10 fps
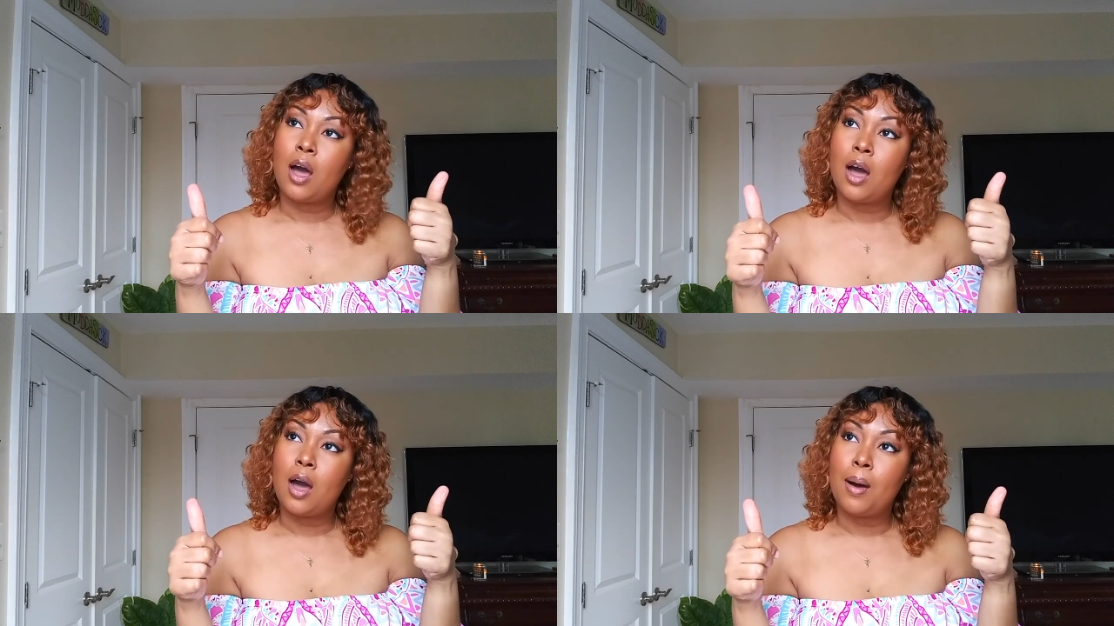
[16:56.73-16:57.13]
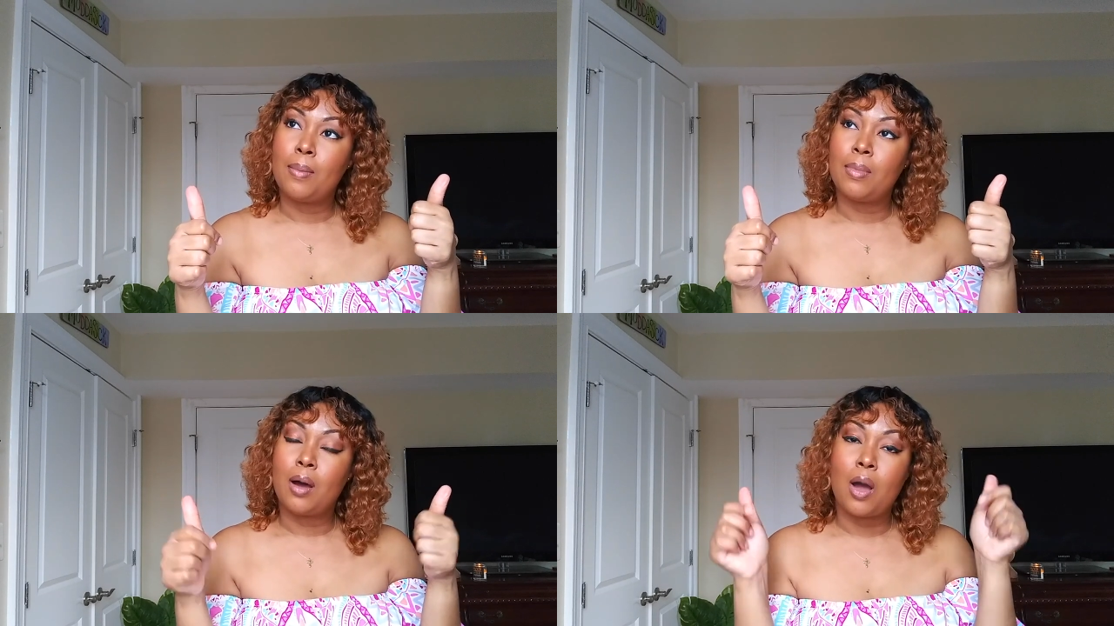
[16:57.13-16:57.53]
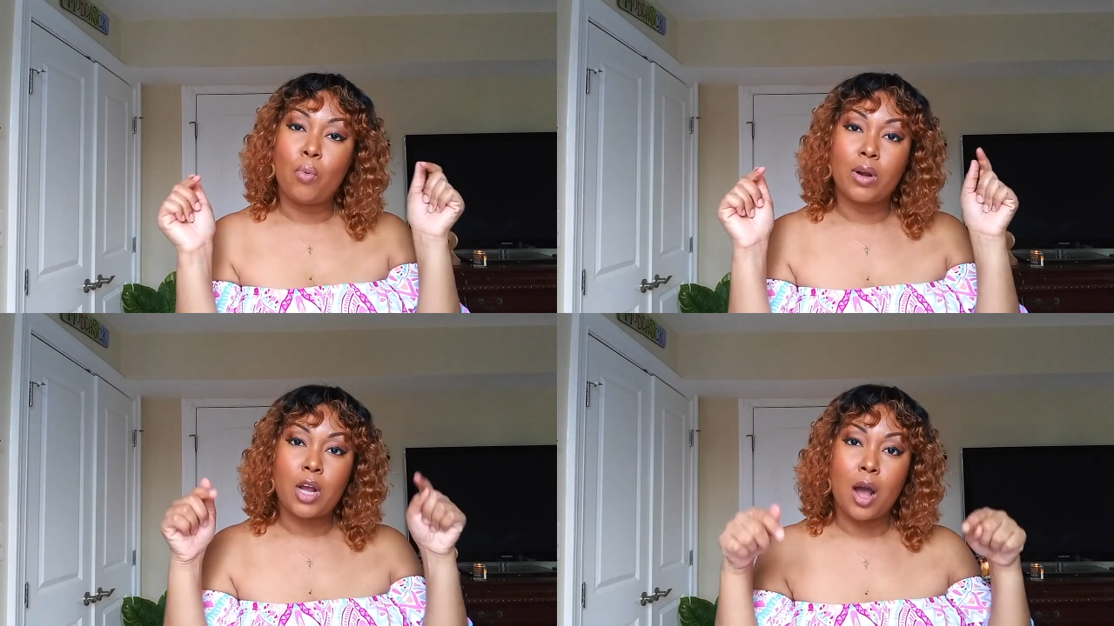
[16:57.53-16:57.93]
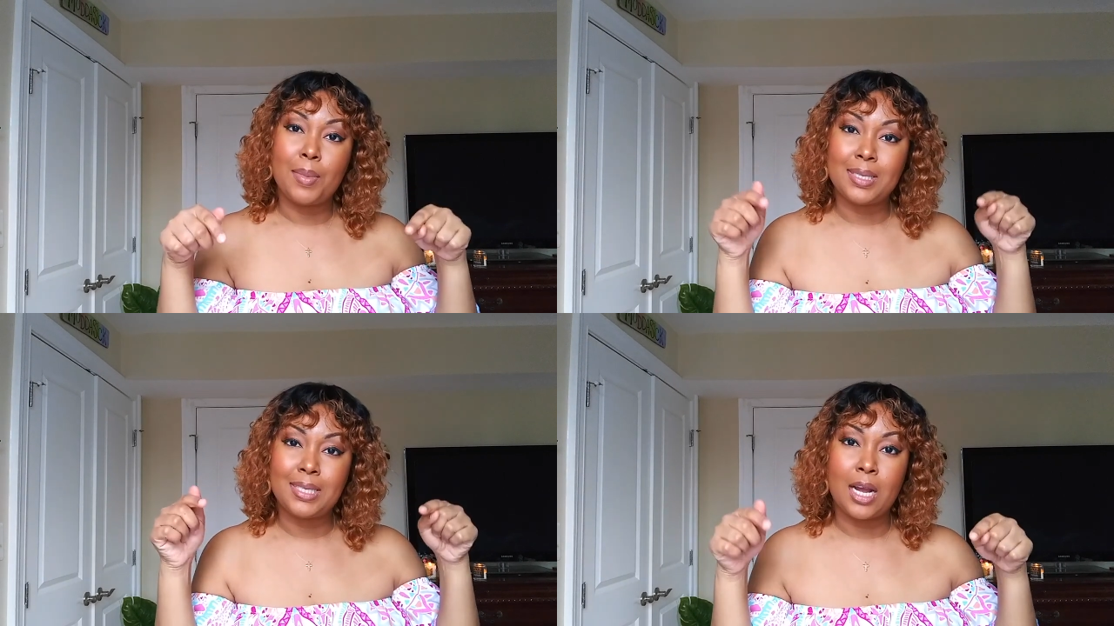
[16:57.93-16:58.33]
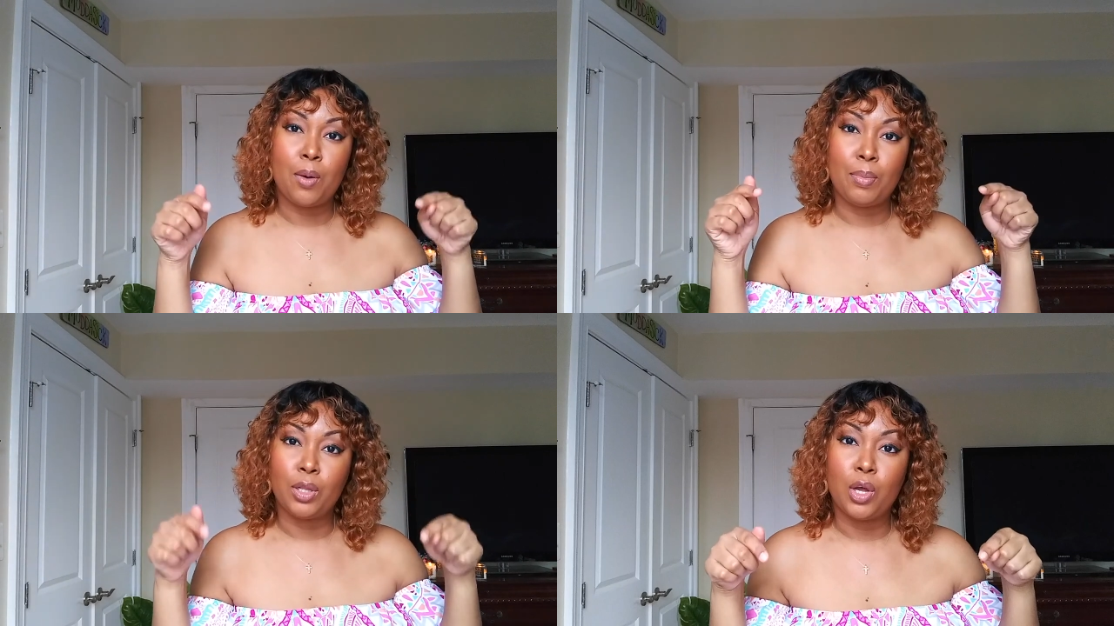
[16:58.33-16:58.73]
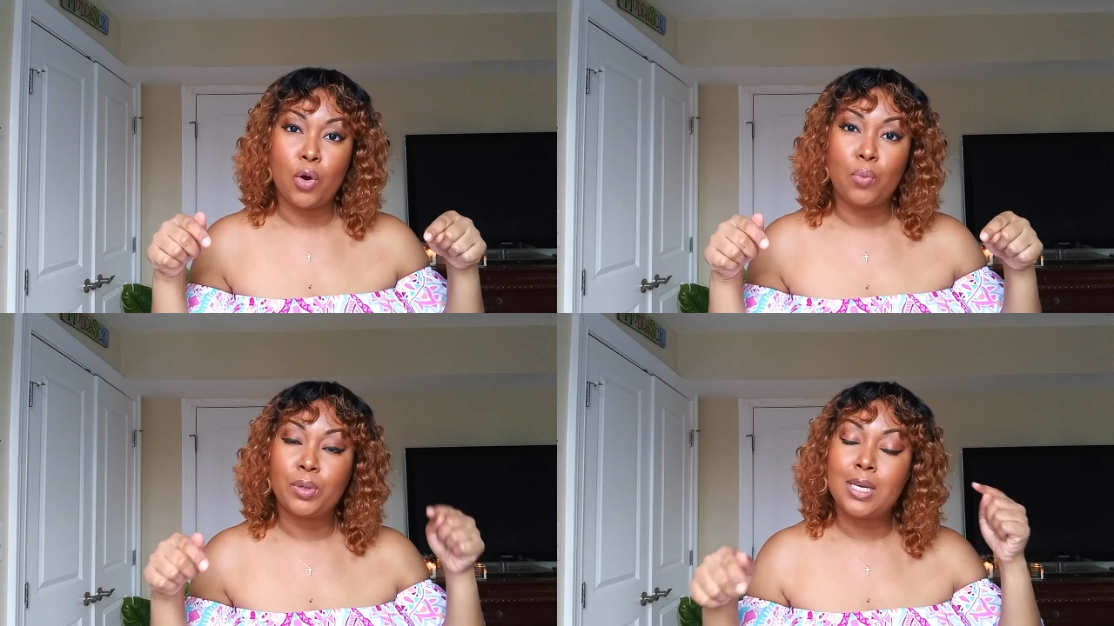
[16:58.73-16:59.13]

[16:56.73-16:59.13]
I want comments down below.